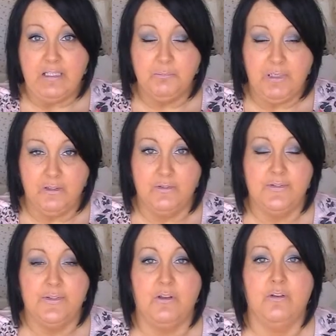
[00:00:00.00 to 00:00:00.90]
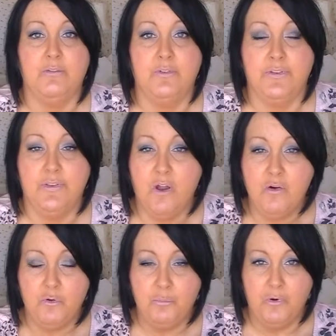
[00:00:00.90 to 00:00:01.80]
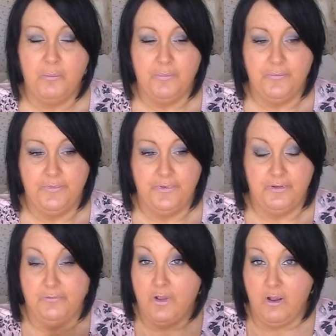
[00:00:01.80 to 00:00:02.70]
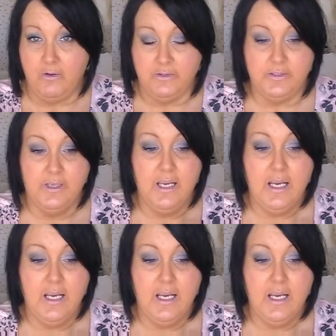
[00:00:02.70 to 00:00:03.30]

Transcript: it's because of a thyroid problem that I've got.